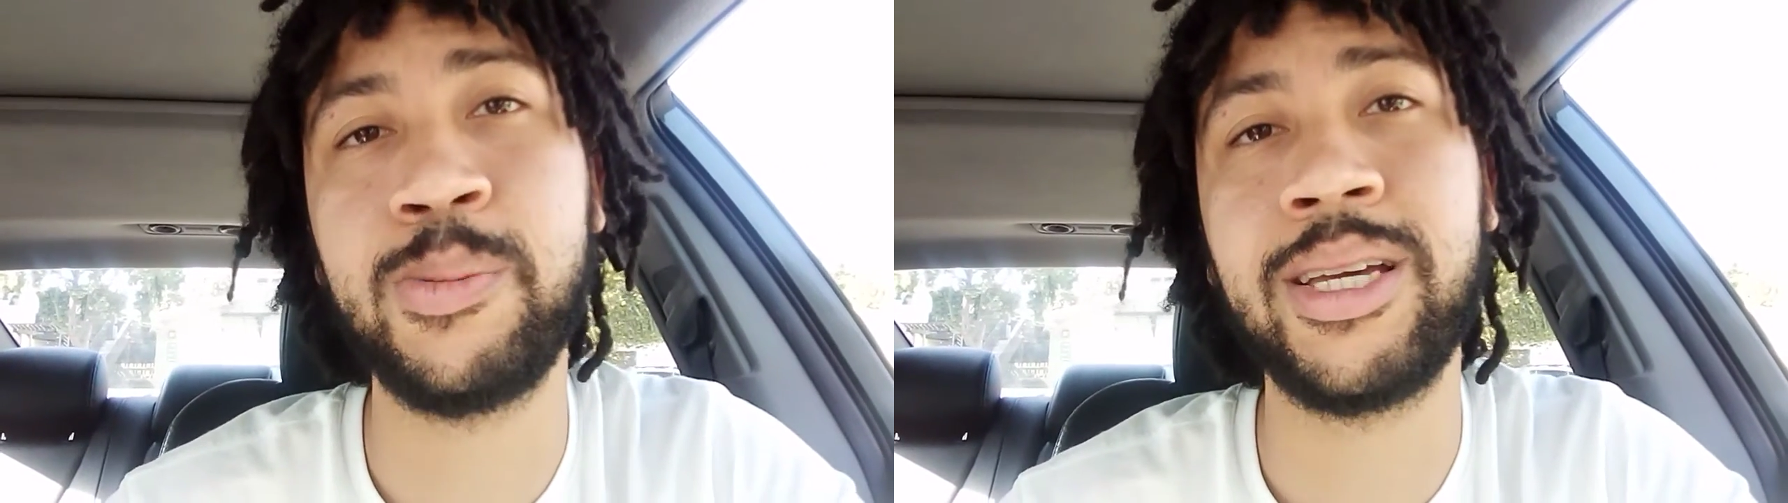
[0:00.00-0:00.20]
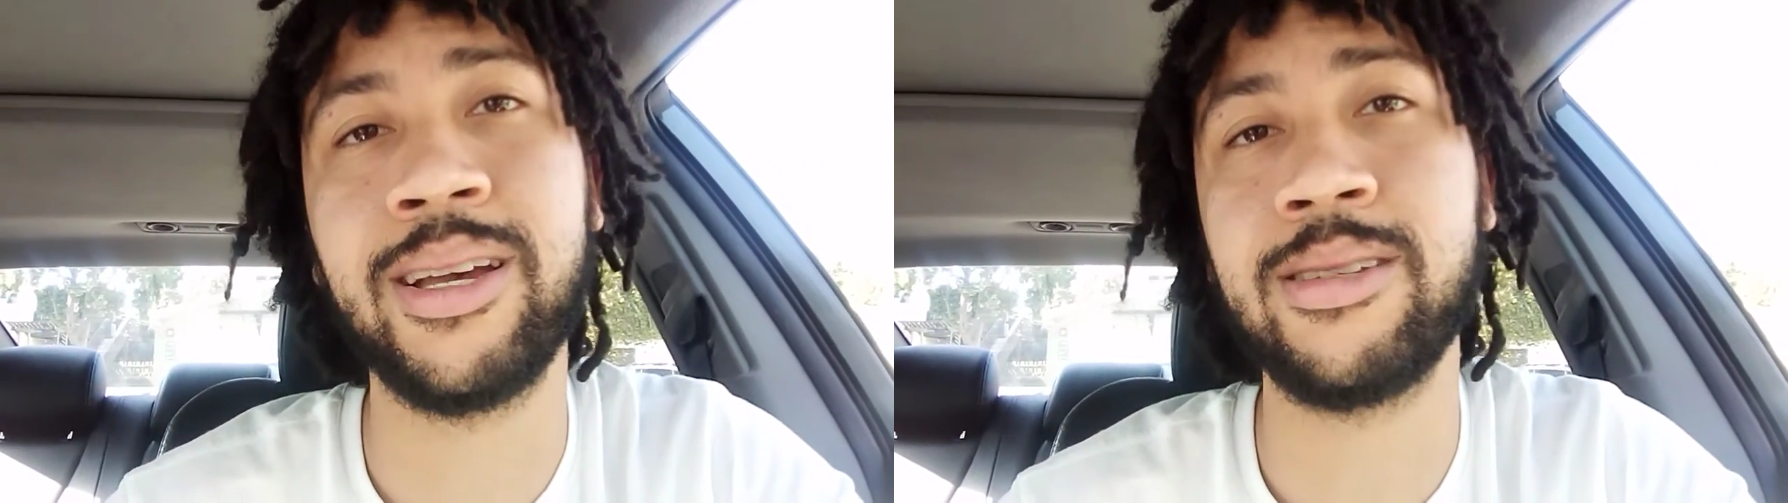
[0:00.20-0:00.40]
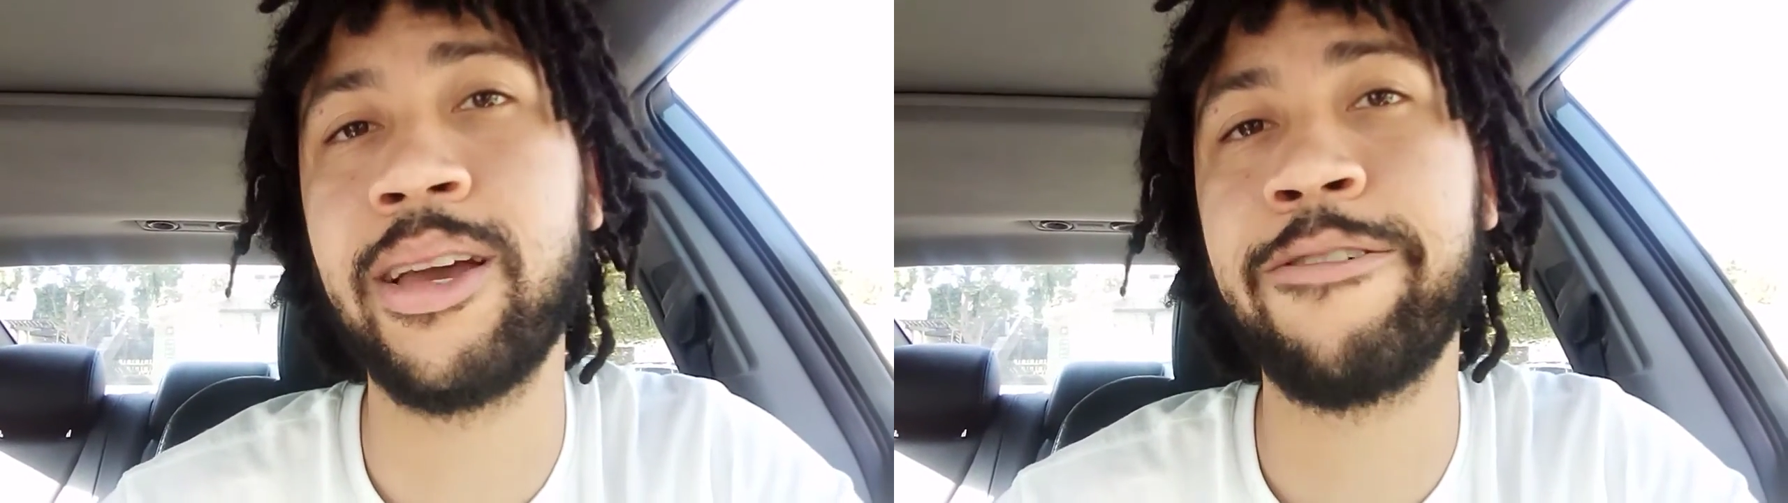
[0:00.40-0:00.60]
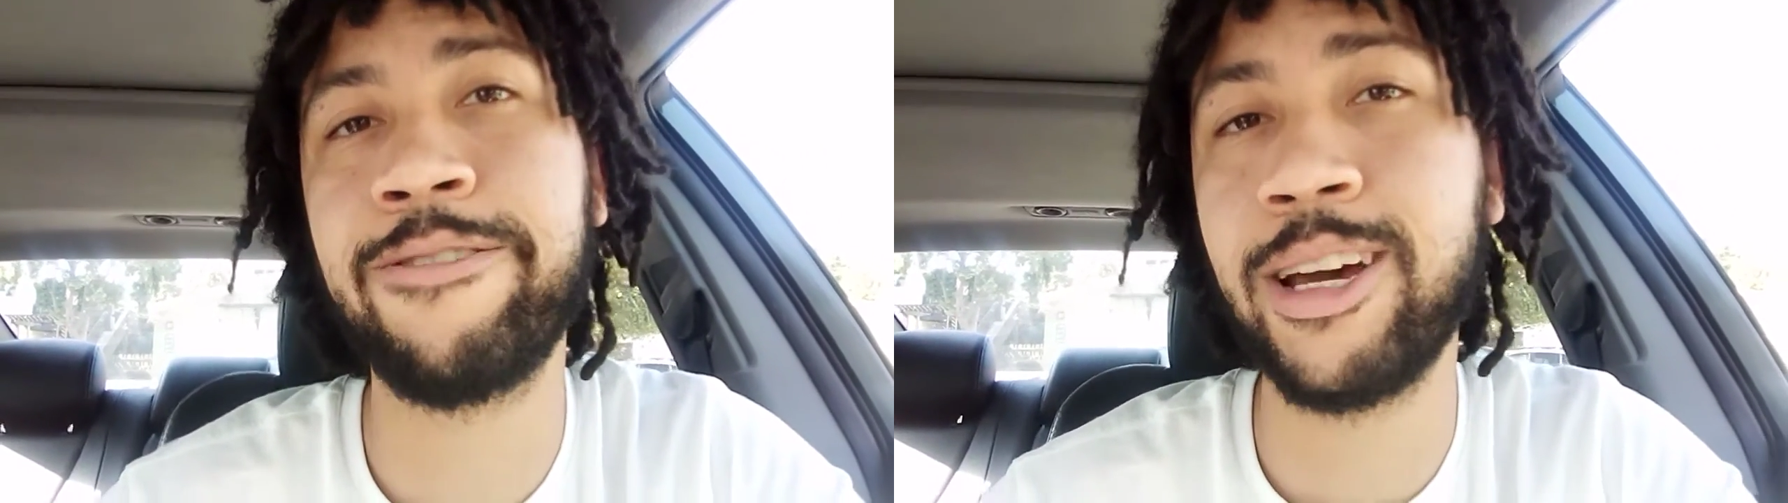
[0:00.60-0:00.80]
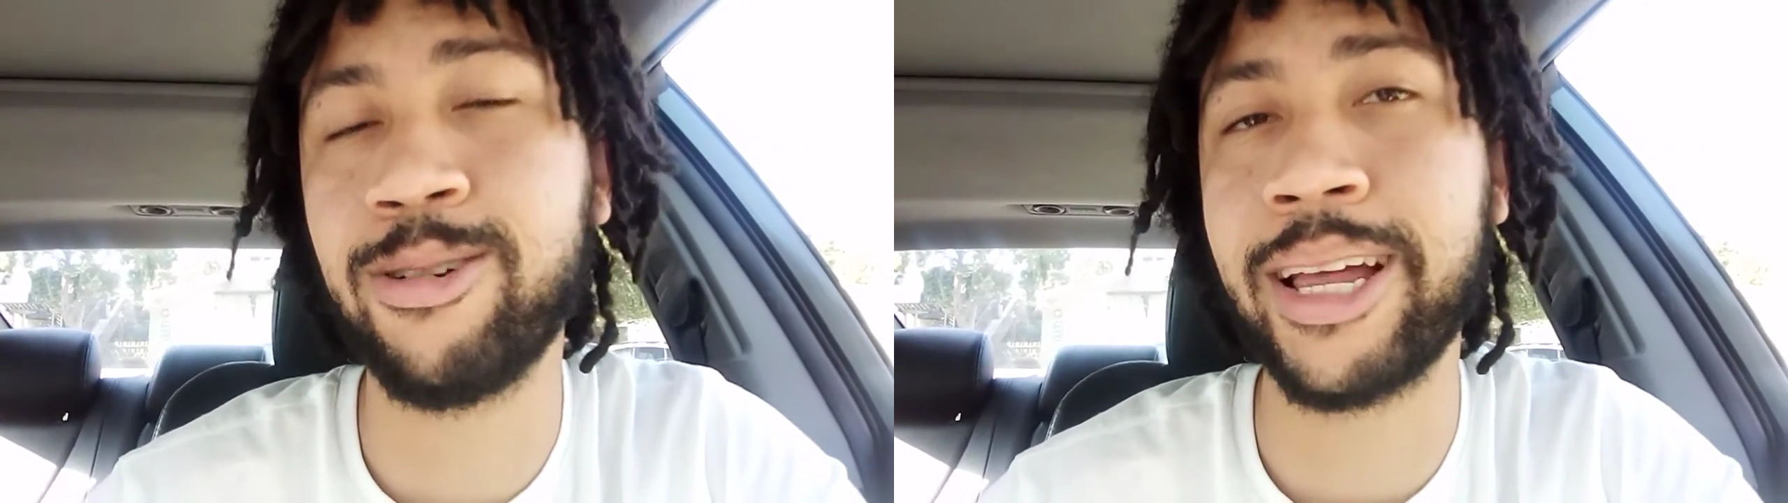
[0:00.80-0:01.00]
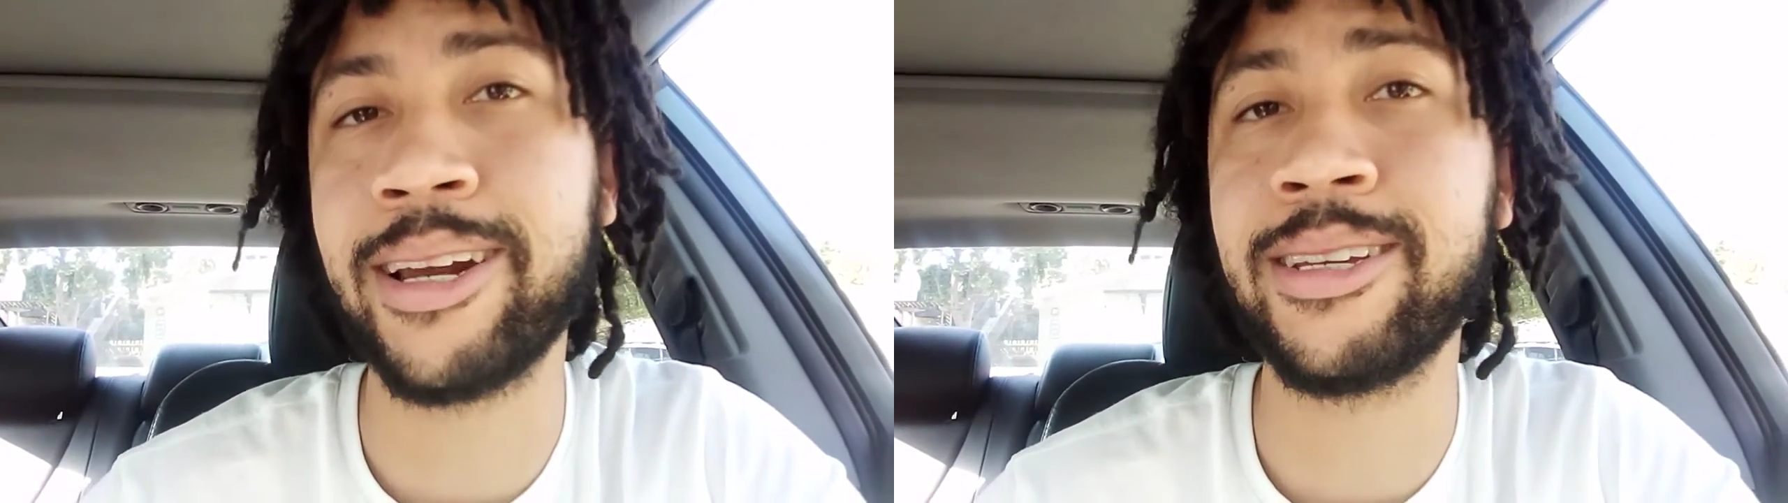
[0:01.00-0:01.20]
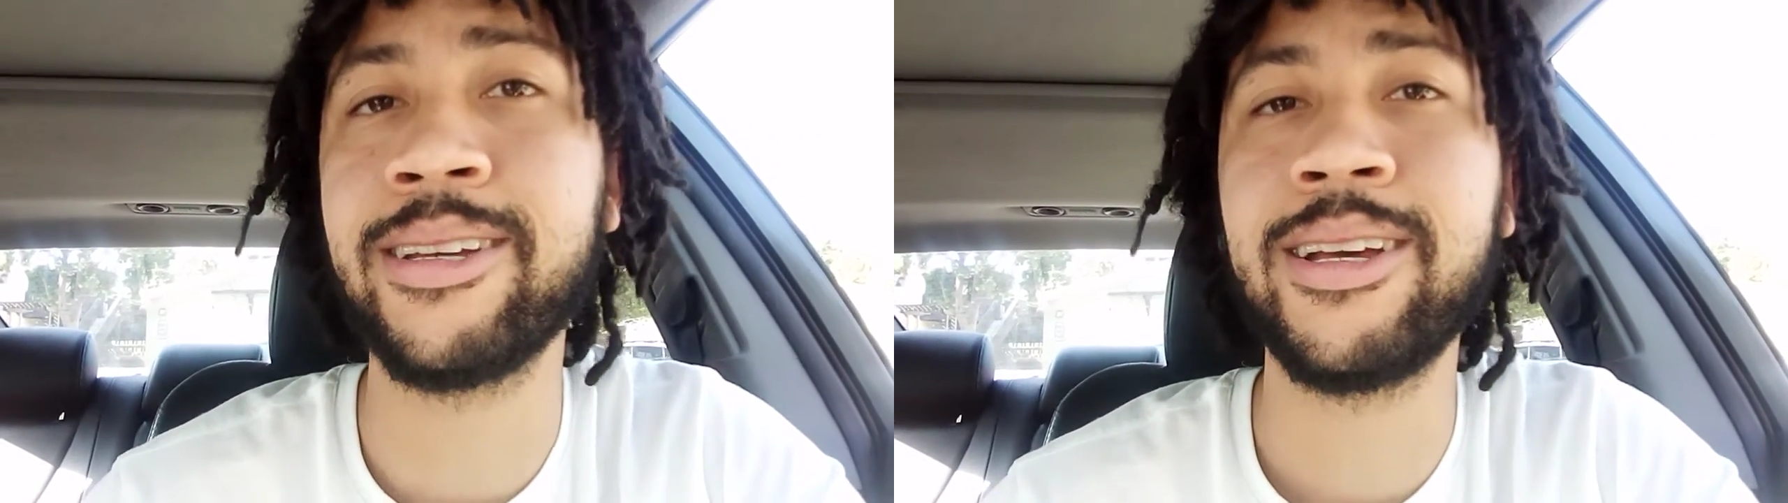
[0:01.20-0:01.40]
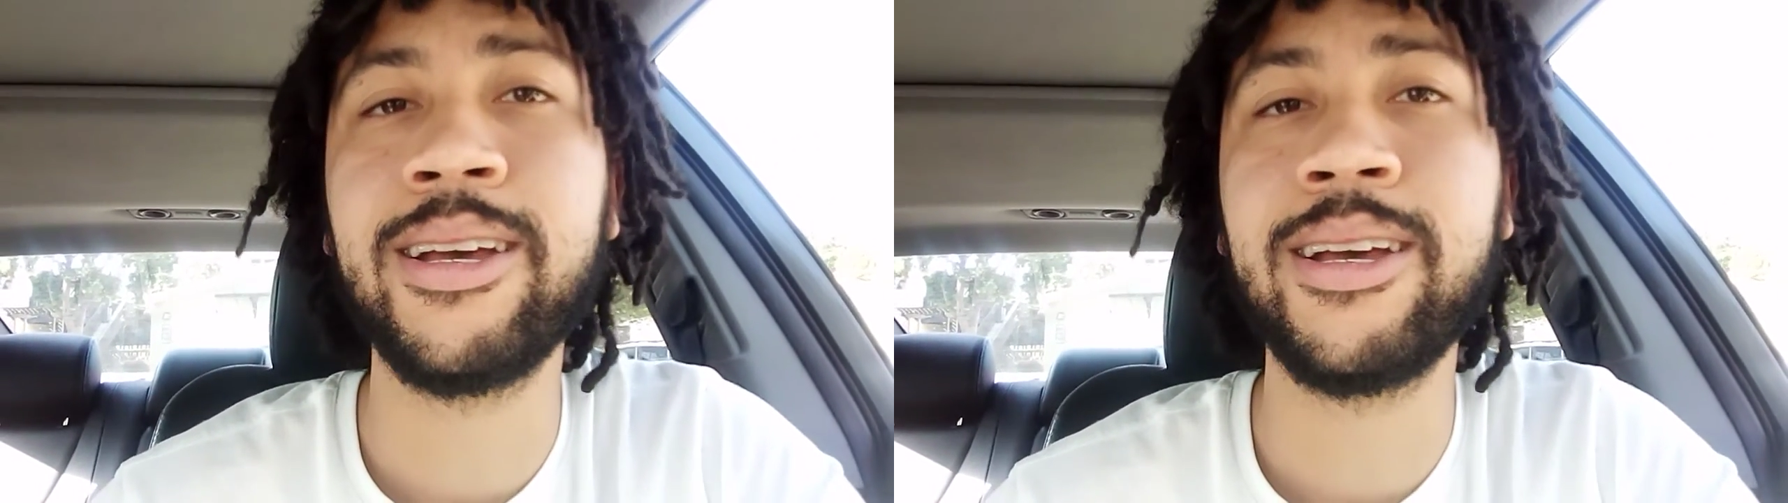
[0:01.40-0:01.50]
because they failed at it.